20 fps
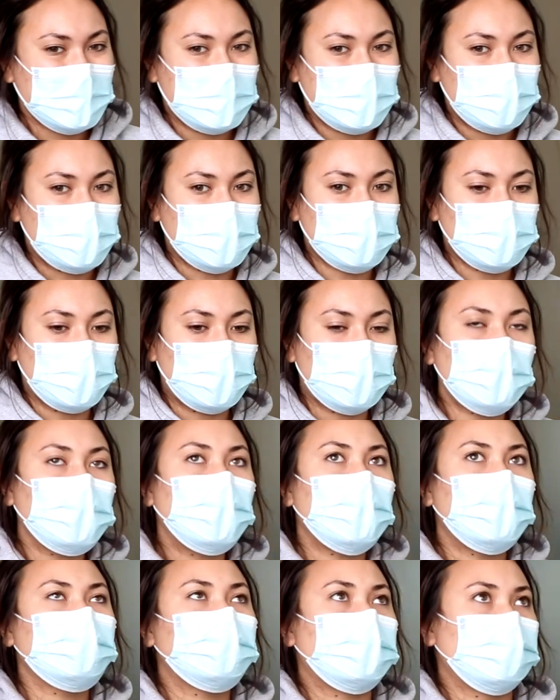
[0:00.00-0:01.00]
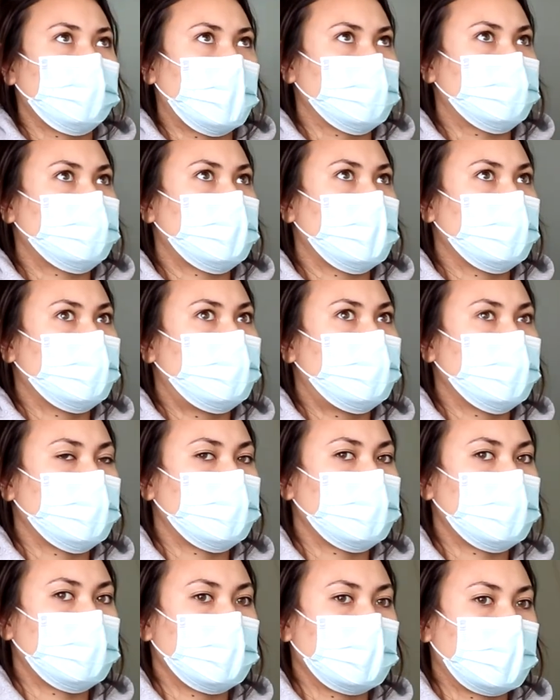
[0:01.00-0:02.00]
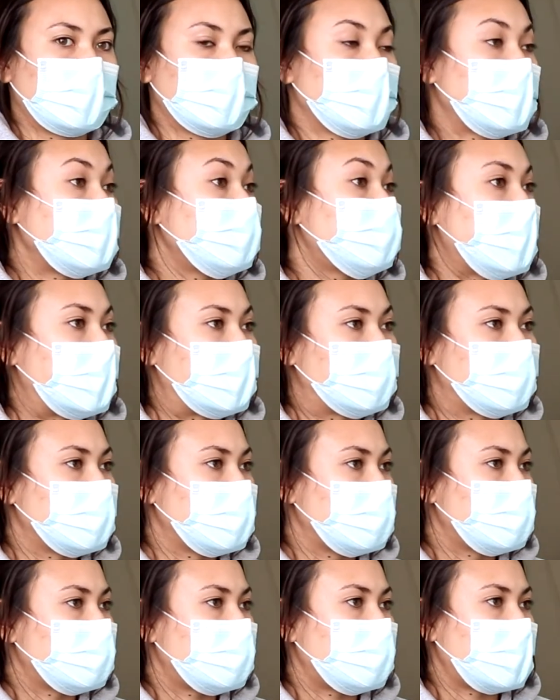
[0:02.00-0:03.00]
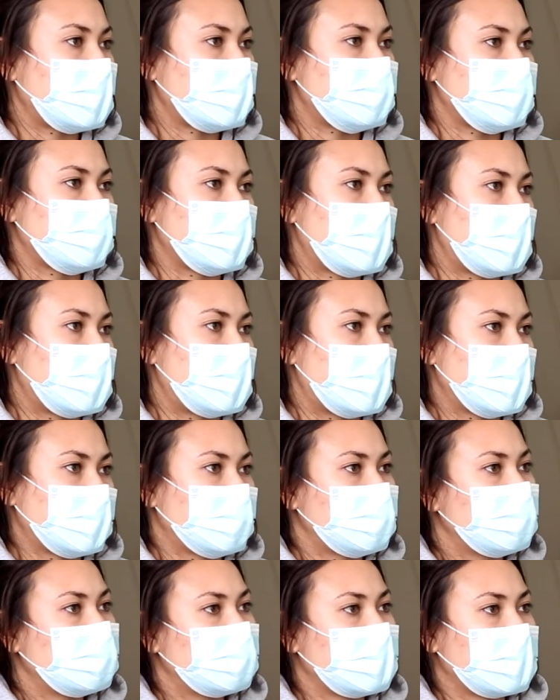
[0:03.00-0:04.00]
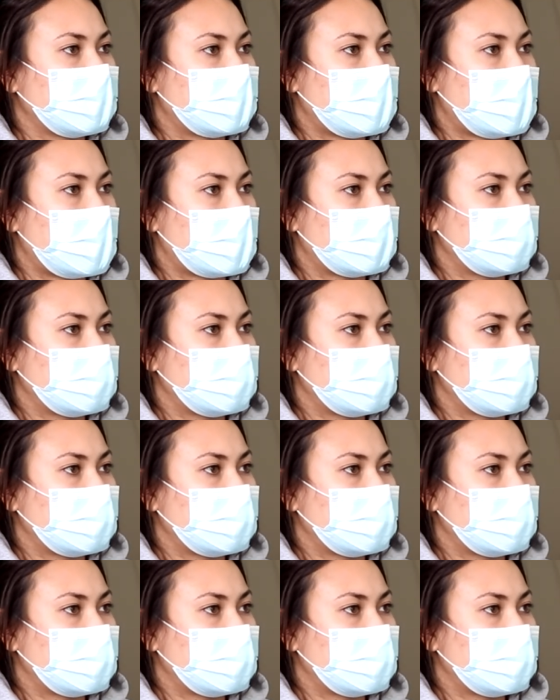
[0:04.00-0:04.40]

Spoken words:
What about the restaurant food, like in general, makes you not want to eat that?